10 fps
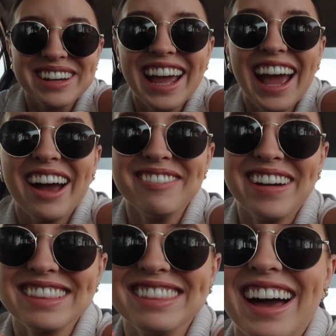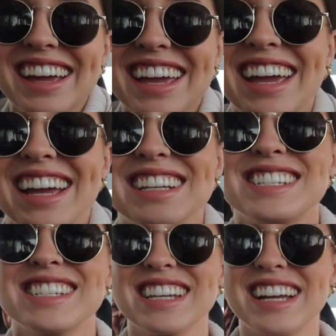Yeah. We have my luggage.
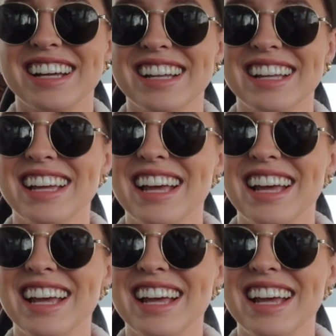Are you gonna return